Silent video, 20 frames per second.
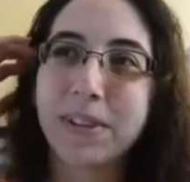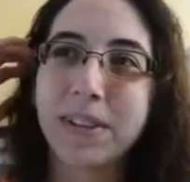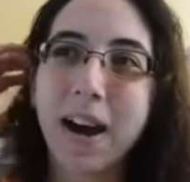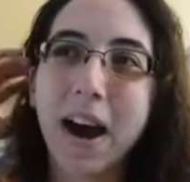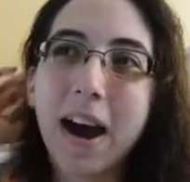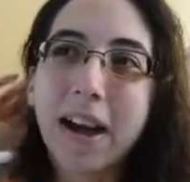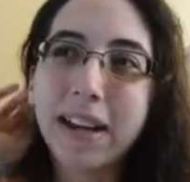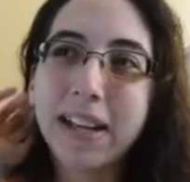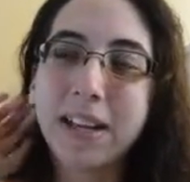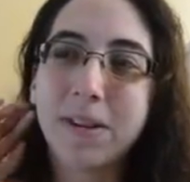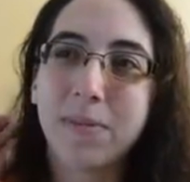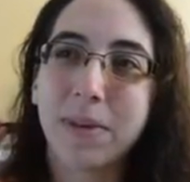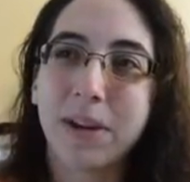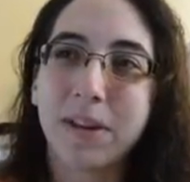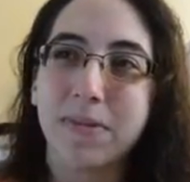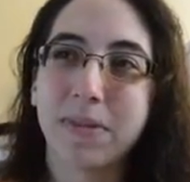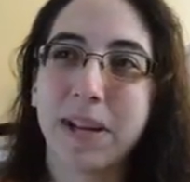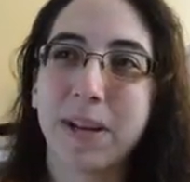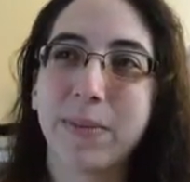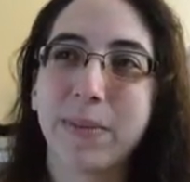not in my
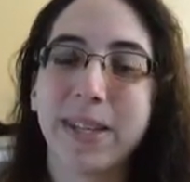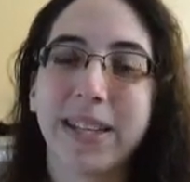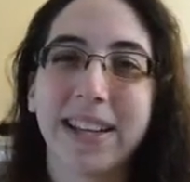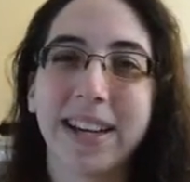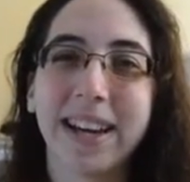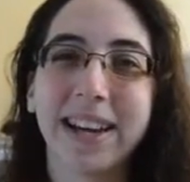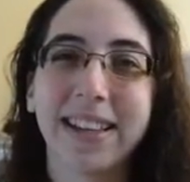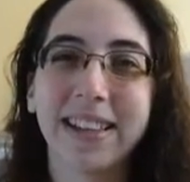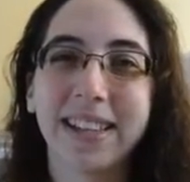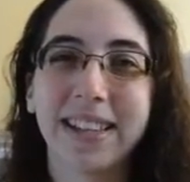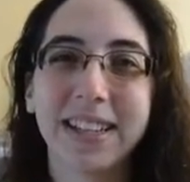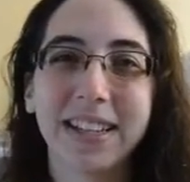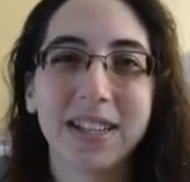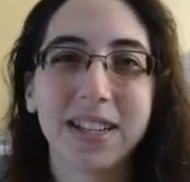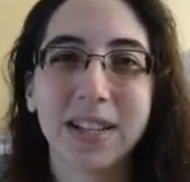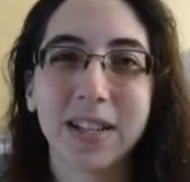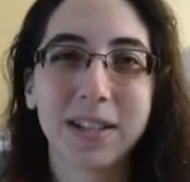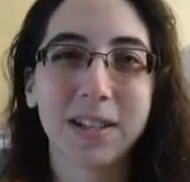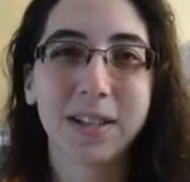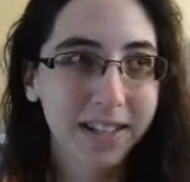family, I think it's
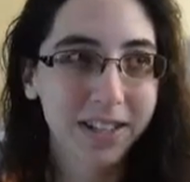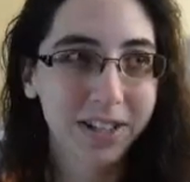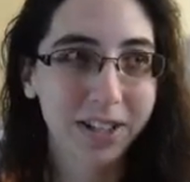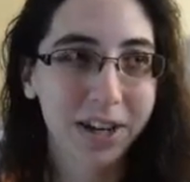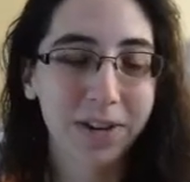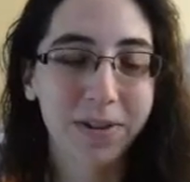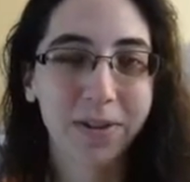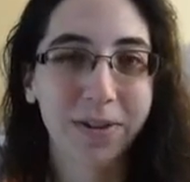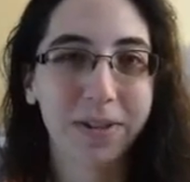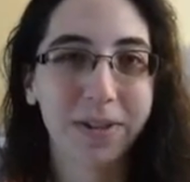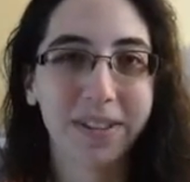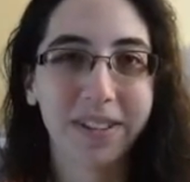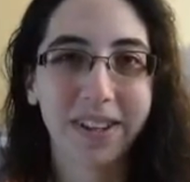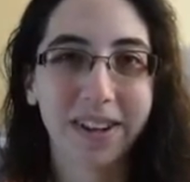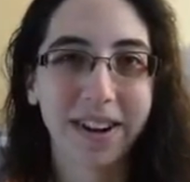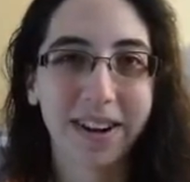just general